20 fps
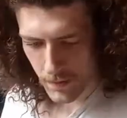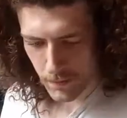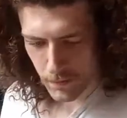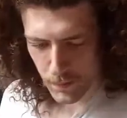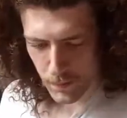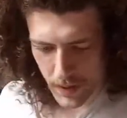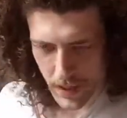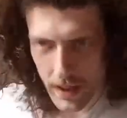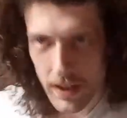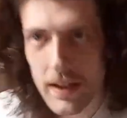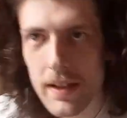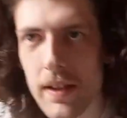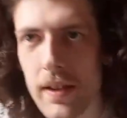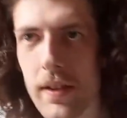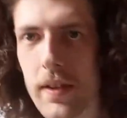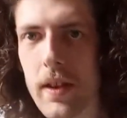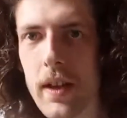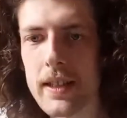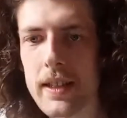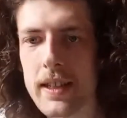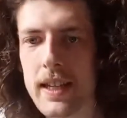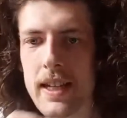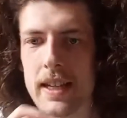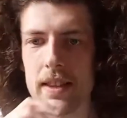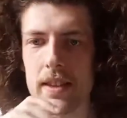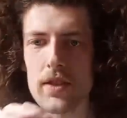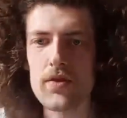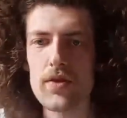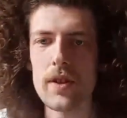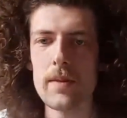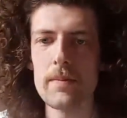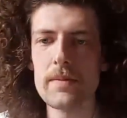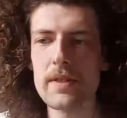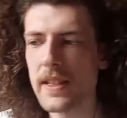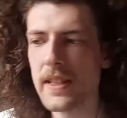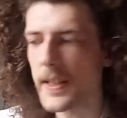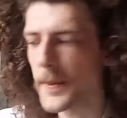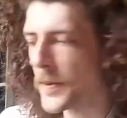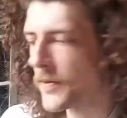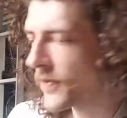But again, the drums need
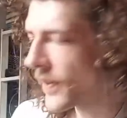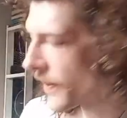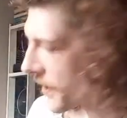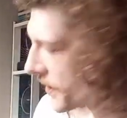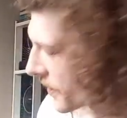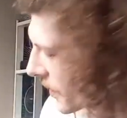to be very slow.